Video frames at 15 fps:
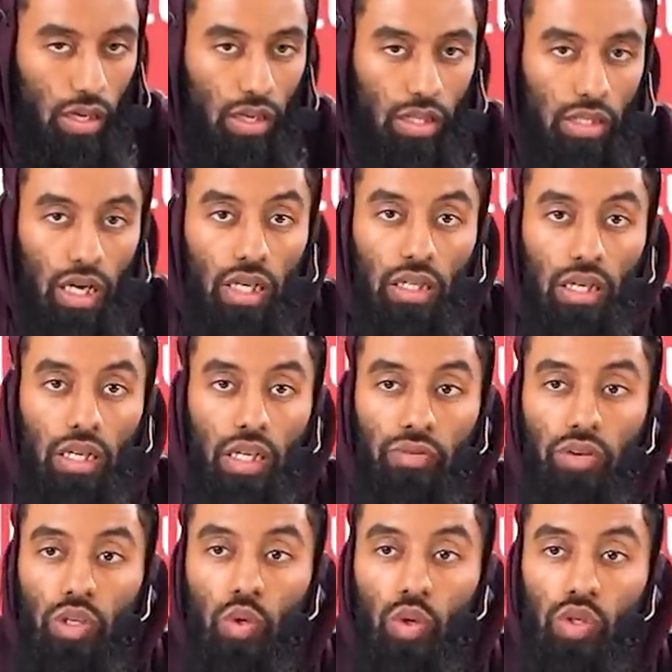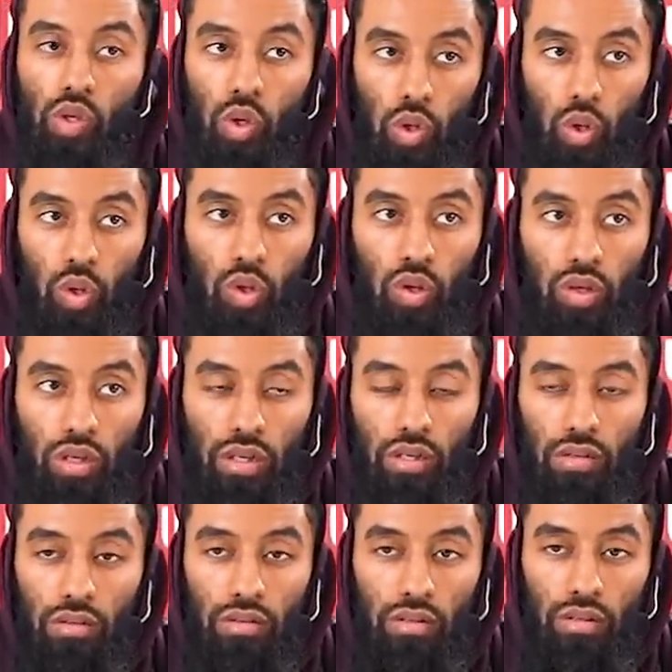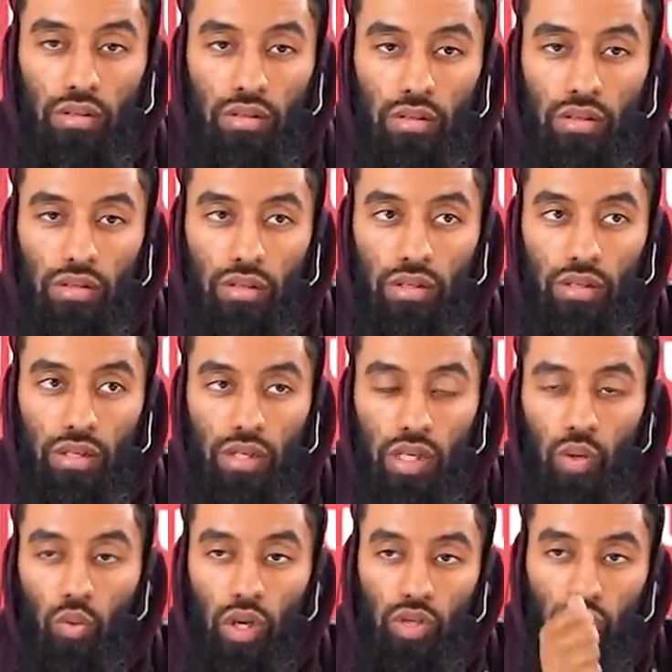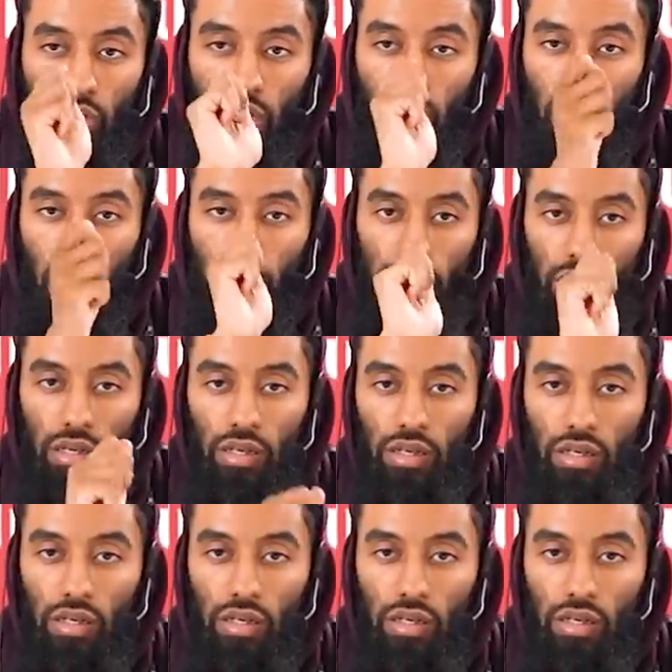certain individuals who were drinking khamr.